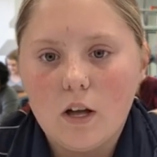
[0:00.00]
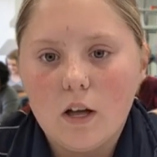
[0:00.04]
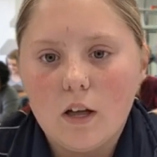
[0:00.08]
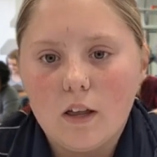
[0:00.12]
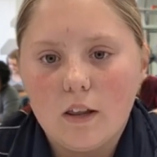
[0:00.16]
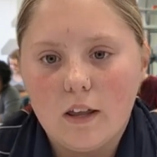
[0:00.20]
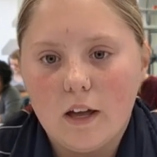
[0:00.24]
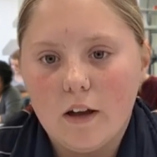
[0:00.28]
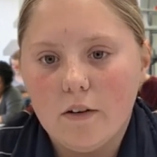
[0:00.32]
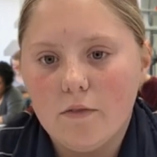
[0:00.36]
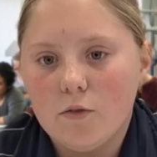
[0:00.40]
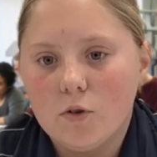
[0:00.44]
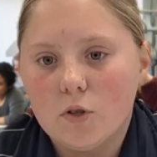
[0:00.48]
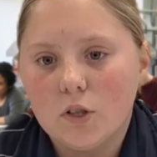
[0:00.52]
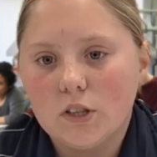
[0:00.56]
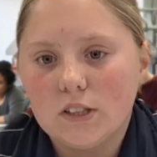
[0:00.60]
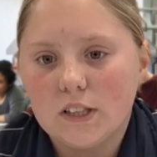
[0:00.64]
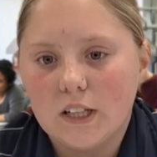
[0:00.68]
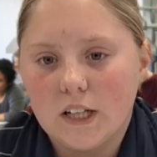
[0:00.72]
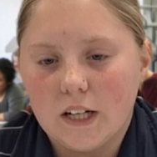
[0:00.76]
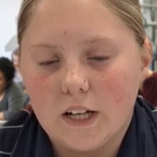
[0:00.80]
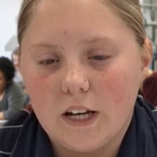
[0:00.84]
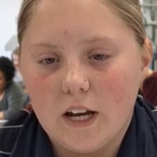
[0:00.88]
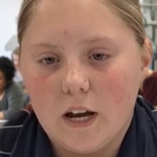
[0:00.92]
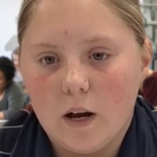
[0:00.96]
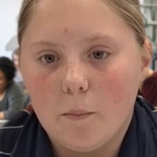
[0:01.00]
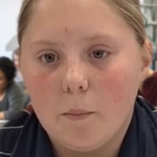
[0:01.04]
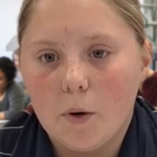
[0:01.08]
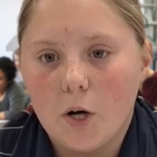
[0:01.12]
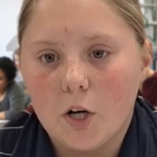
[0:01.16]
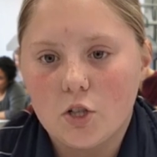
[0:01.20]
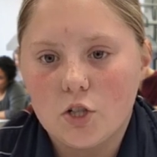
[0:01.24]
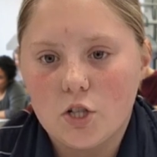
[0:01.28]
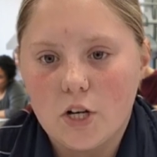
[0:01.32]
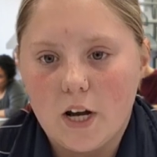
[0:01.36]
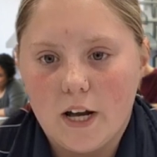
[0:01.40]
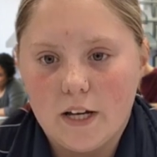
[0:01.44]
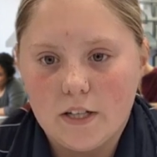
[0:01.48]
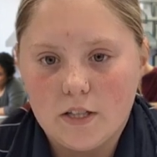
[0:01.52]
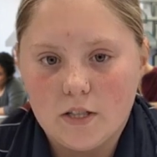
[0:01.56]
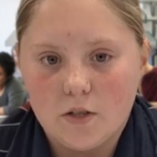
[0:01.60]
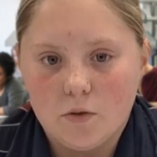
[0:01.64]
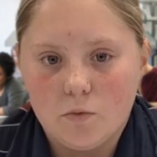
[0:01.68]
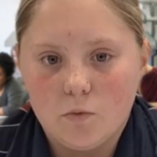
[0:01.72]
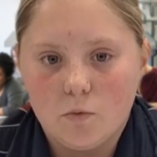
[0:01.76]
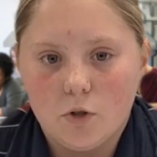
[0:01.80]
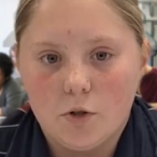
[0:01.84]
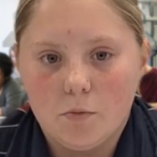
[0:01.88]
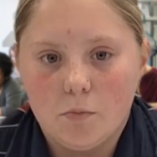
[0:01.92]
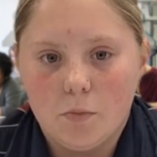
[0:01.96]
therefore seeing how much acid
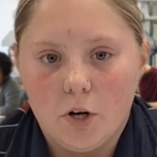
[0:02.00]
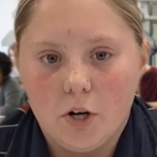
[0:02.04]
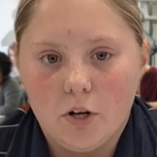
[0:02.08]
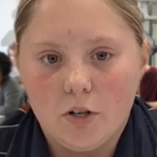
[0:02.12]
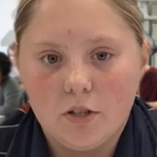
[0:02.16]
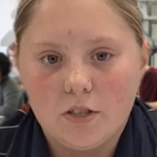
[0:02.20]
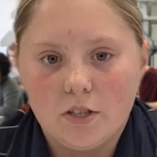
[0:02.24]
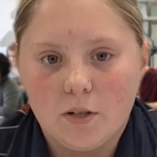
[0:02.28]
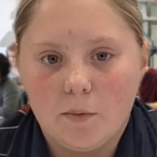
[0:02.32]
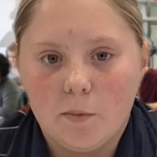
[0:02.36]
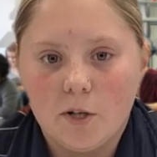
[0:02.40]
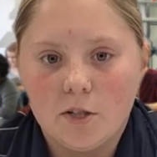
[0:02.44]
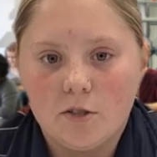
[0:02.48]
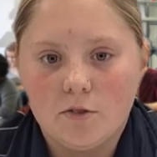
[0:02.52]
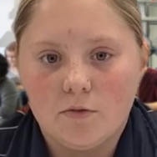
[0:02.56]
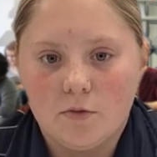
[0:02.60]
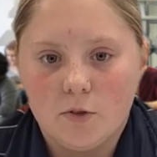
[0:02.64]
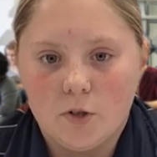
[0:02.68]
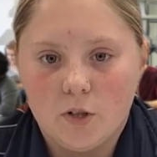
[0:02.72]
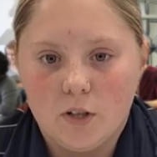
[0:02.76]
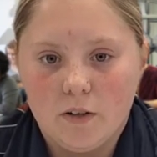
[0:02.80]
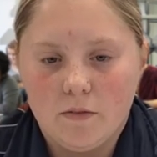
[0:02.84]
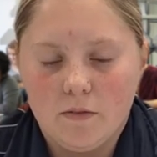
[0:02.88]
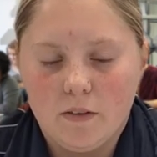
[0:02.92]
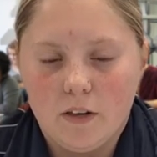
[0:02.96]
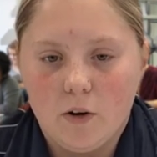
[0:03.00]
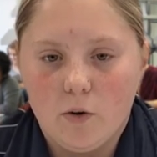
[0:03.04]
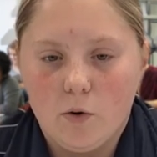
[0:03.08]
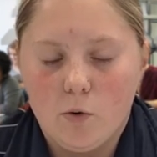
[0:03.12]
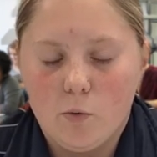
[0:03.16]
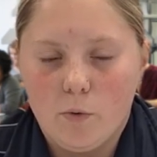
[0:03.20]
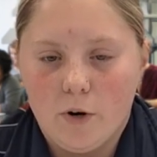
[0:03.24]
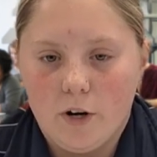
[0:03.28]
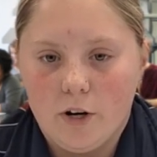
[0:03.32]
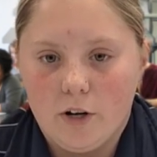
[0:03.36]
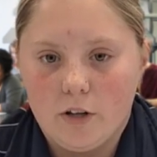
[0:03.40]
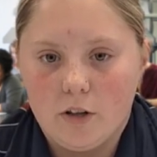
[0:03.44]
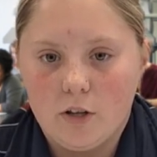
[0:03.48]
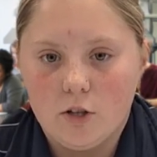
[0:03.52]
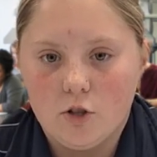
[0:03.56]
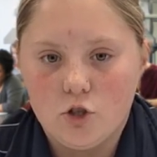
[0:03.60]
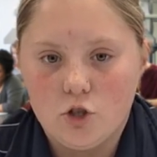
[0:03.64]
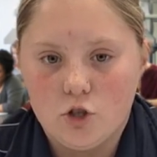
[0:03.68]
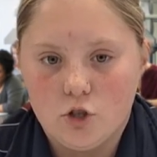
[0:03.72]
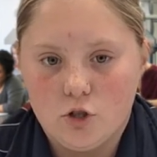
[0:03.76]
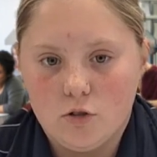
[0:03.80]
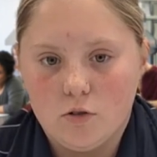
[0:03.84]
would burn someone's foot if they were wearing the shoe.